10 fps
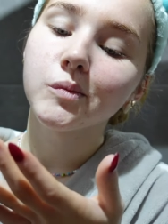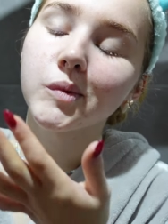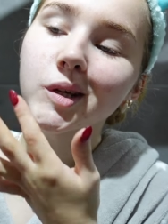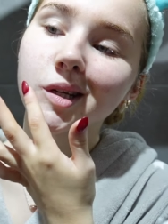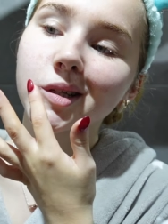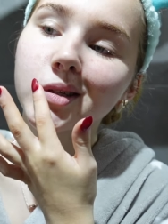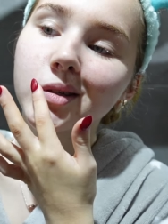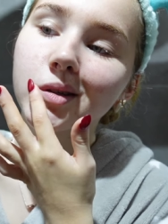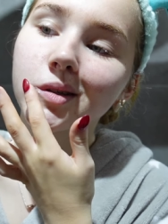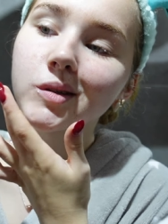
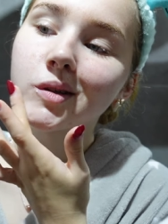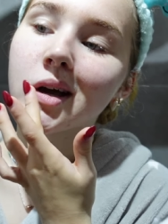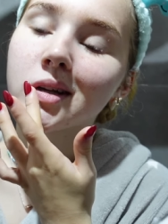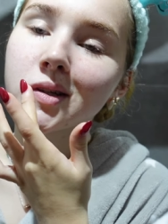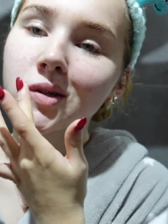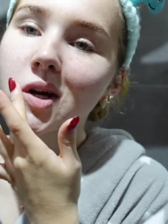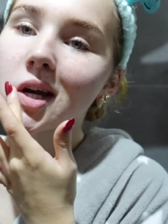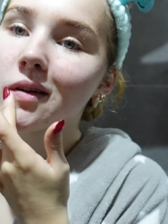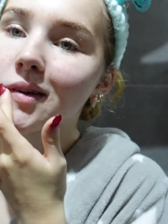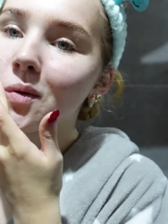because that is
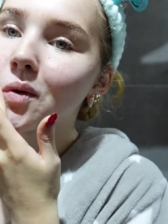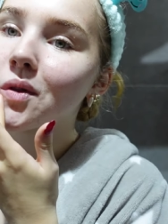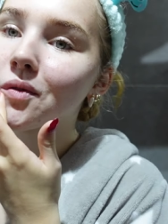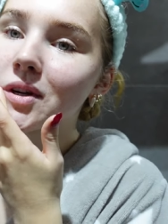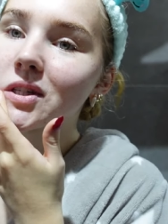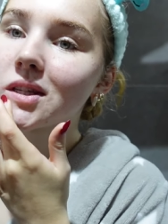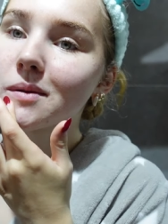kind of like one of the reasons